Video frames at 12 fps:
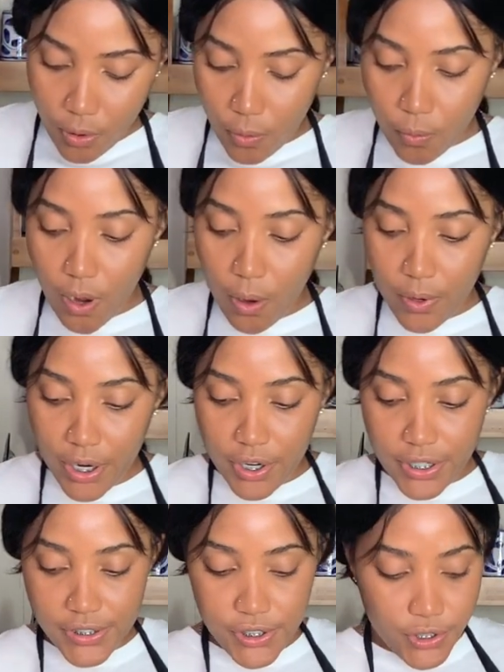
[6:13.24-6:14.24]
what we're
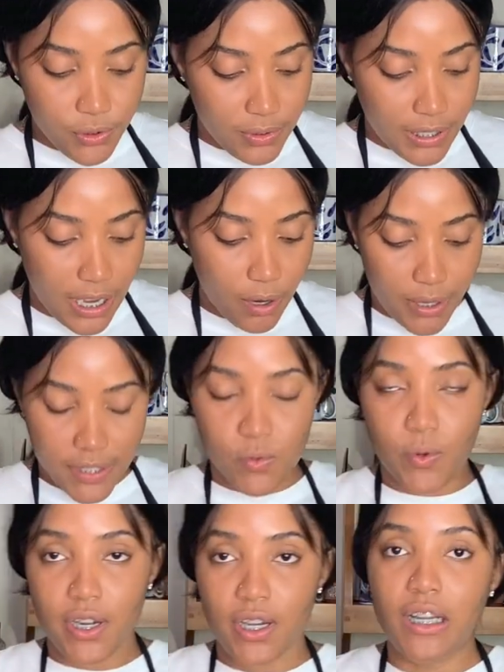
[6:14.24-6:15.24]
going to do now is
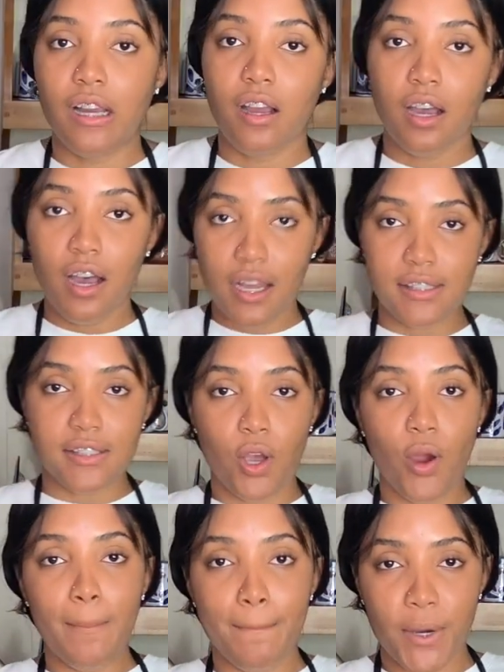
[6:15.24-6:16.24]
we're gonna cut
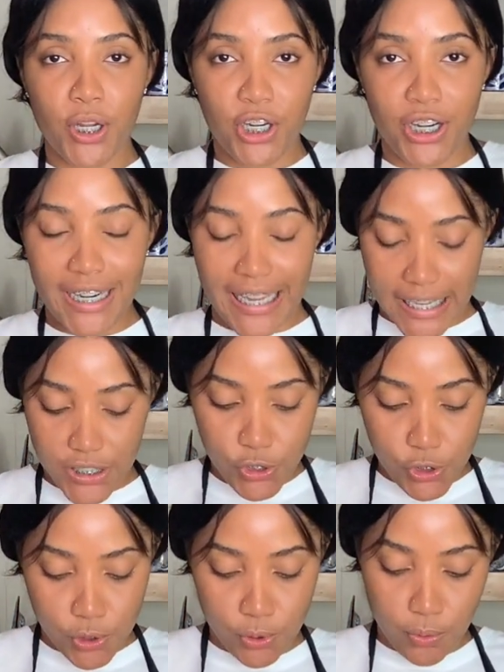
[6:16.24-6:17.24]
our butter
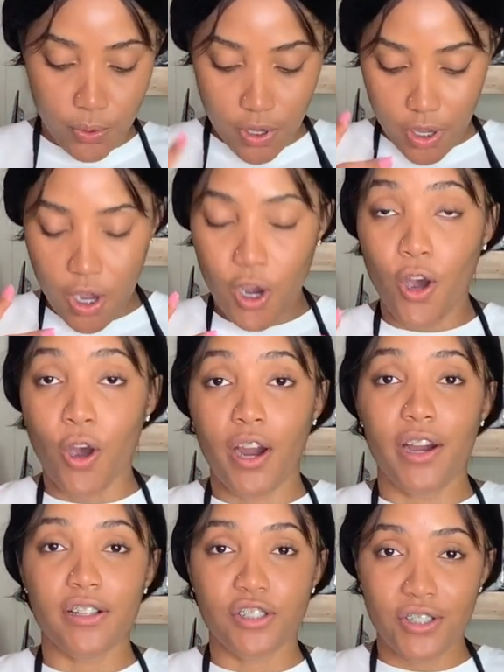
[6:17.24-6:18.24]
into
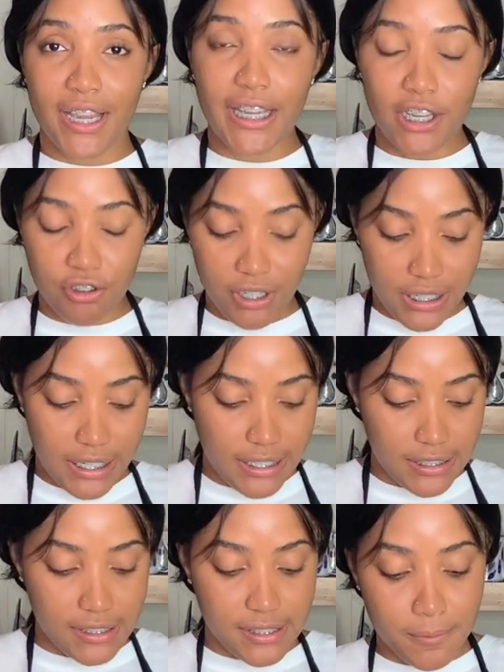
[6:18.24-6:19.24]
our dry
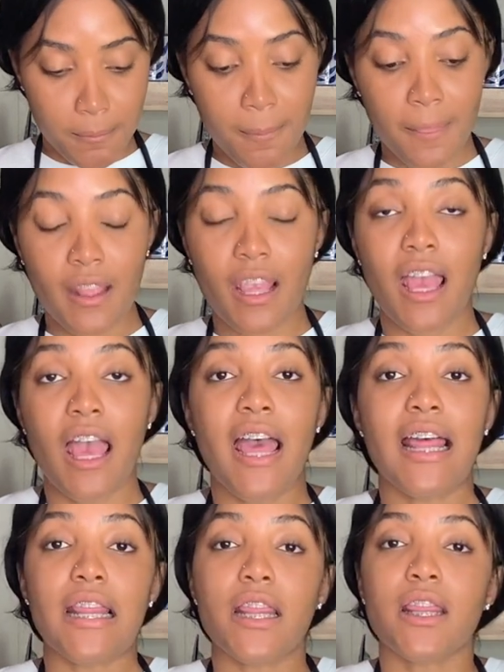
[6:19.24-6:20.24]
ingredients.
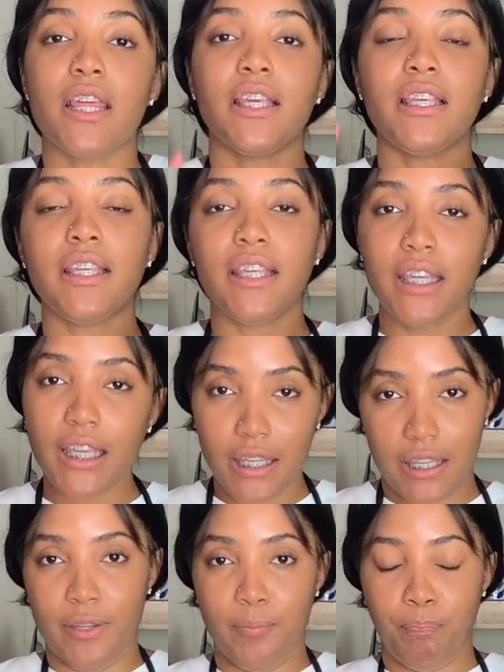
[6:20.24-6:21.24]
The
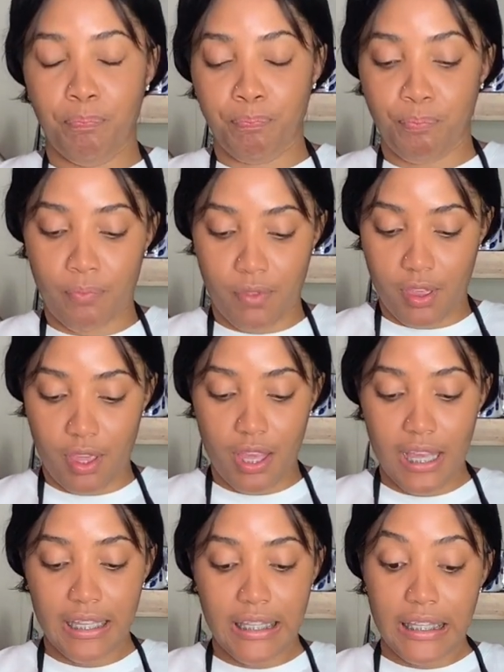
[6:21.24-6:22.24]
key
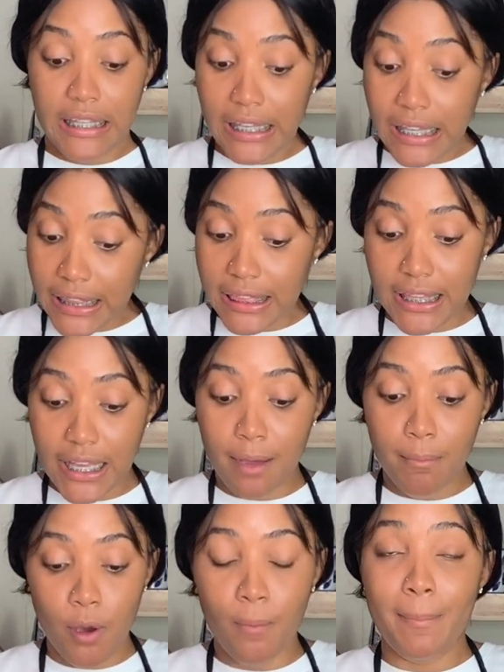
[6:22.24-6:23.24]
thing
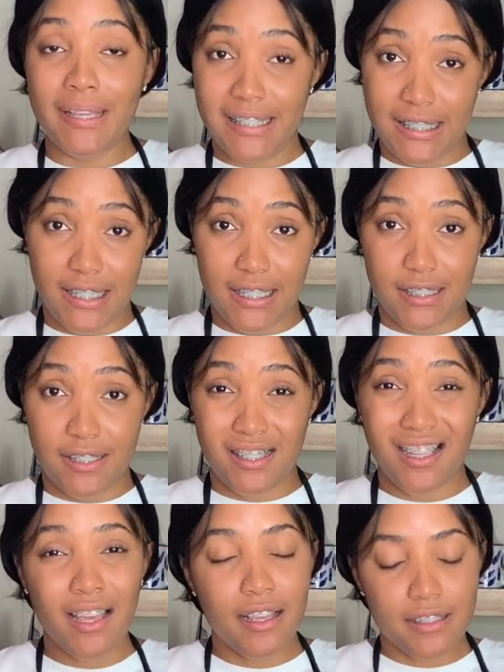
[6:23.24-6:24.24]
about biscuits
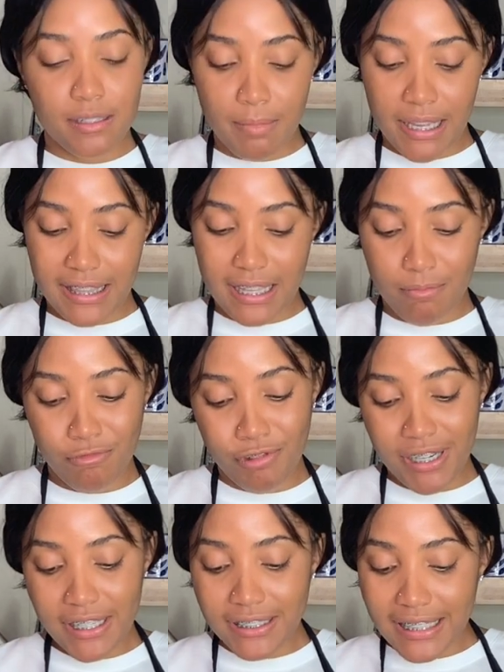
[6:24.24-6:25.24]
to make them
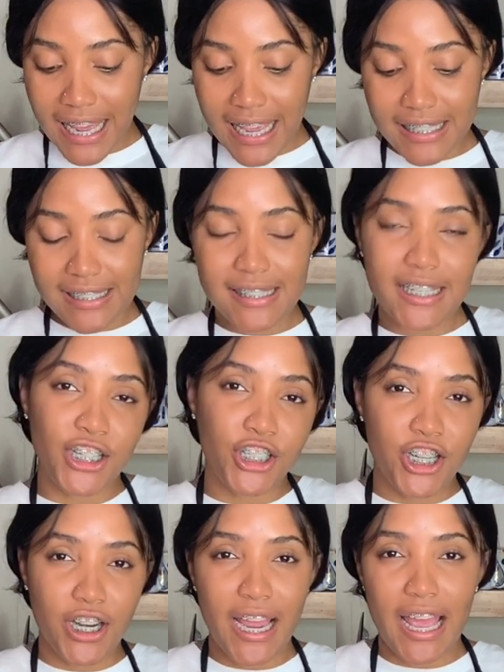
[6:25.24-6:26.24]
real nice,
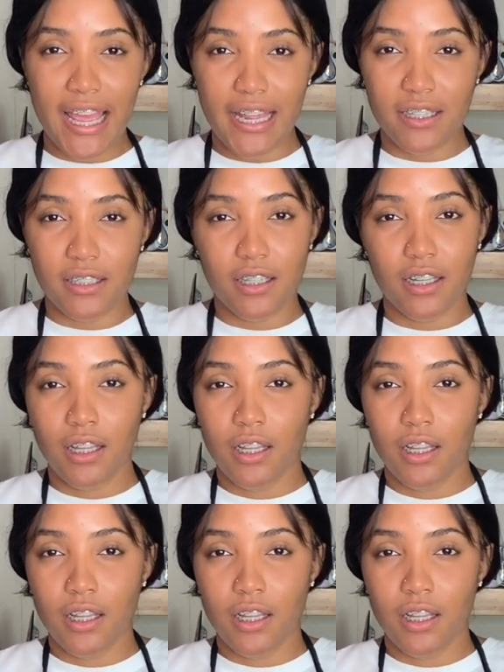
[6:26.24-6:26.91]
tender, and